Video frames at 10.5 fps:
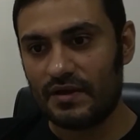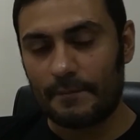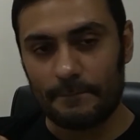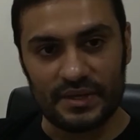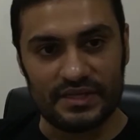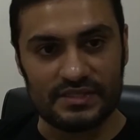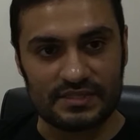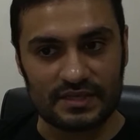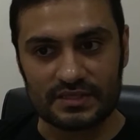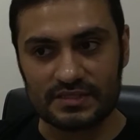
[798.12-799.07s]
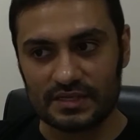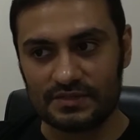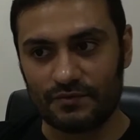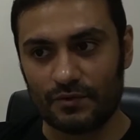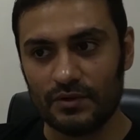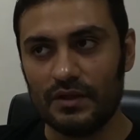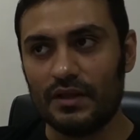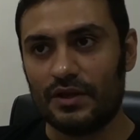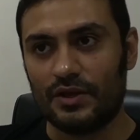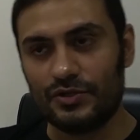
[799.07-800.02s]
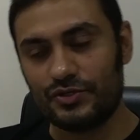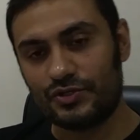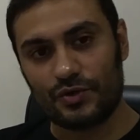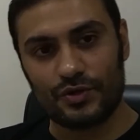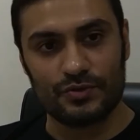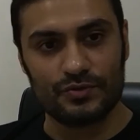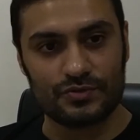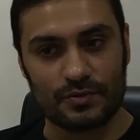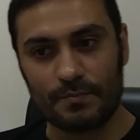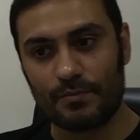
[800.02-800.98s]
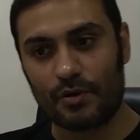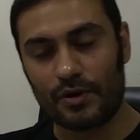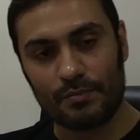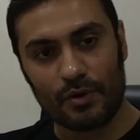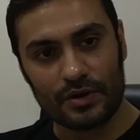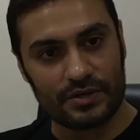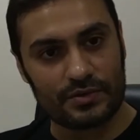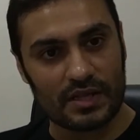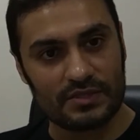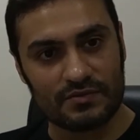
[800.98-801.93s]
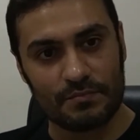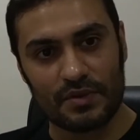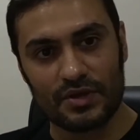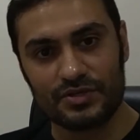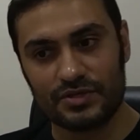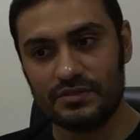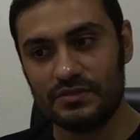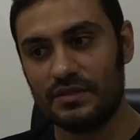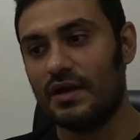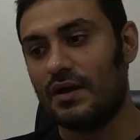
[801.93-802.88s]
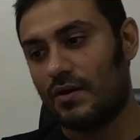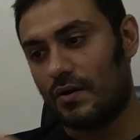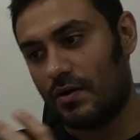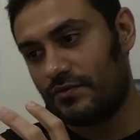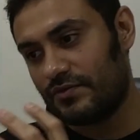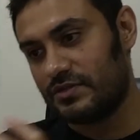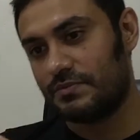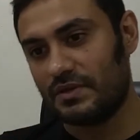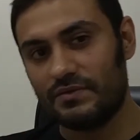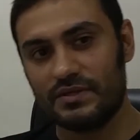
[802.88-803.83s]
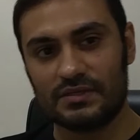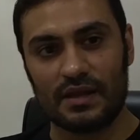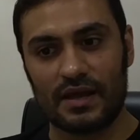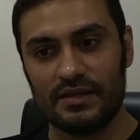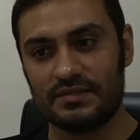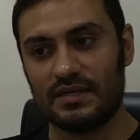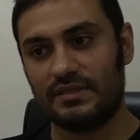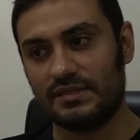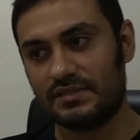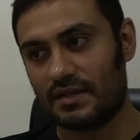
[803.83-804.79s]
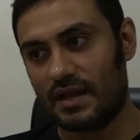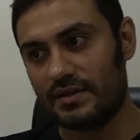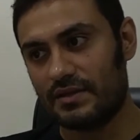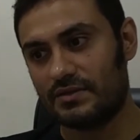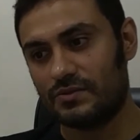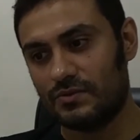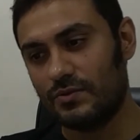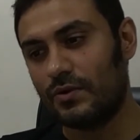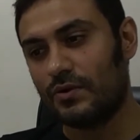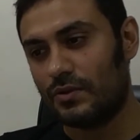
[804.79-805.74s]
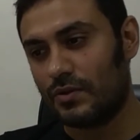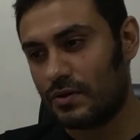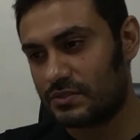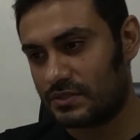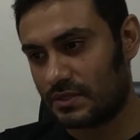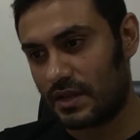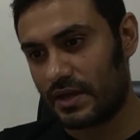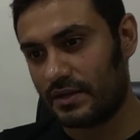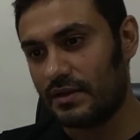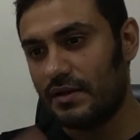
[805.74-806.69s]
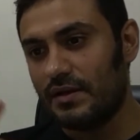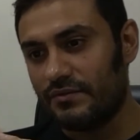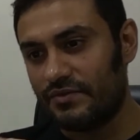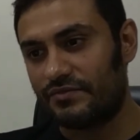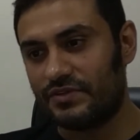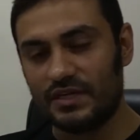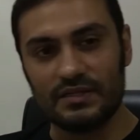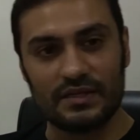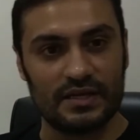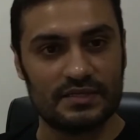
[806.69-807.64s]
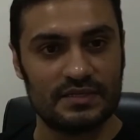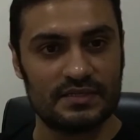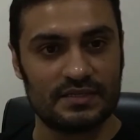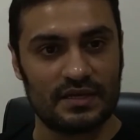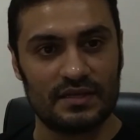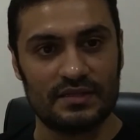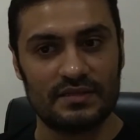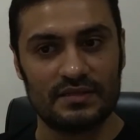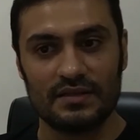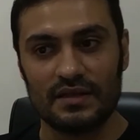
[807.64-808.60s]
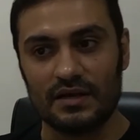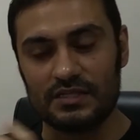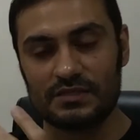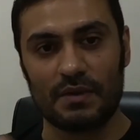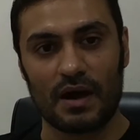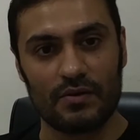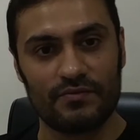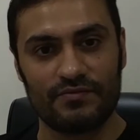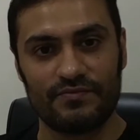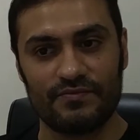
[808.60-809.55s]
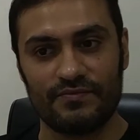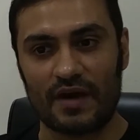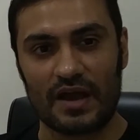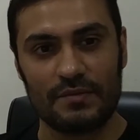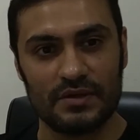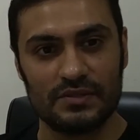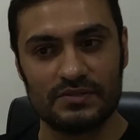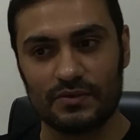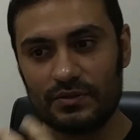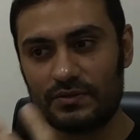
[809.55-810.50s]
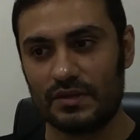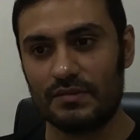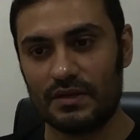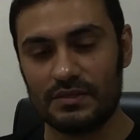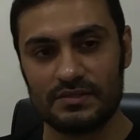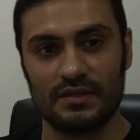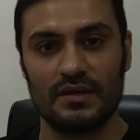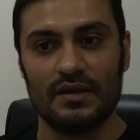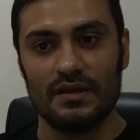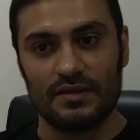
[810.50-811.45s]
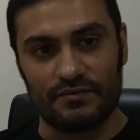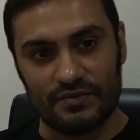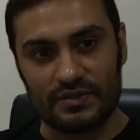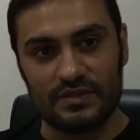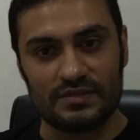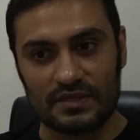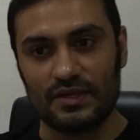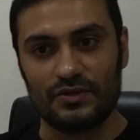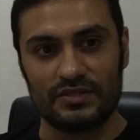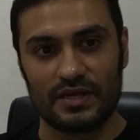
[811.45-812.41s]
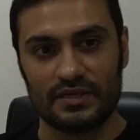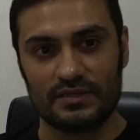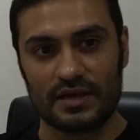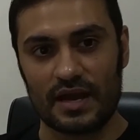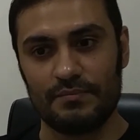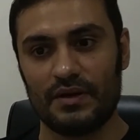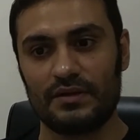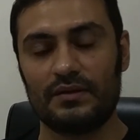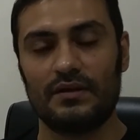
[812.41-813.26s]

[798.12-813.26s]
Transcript: been successful in showing you some broad body transformation of his previous clients, that this client has lost like 15 kgs in a span of 5 months or 3 months with this ketogenic diet. But